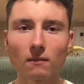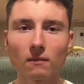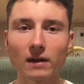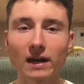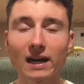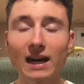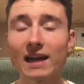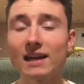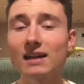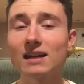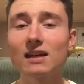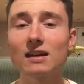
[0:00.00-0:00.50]

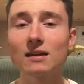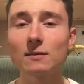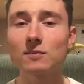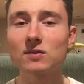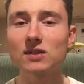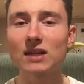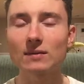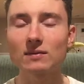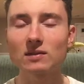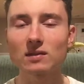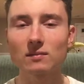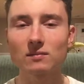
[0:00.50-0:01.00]
And I get
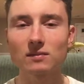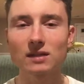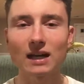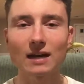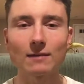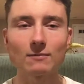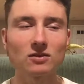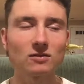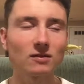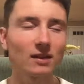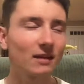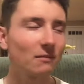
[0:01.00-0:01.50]
upset
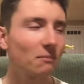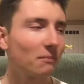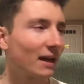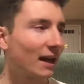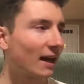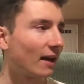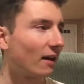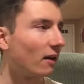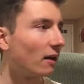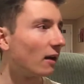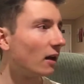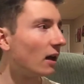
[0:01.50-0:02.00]
sometimes and like,
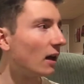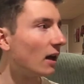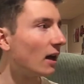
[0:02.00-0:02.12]
man,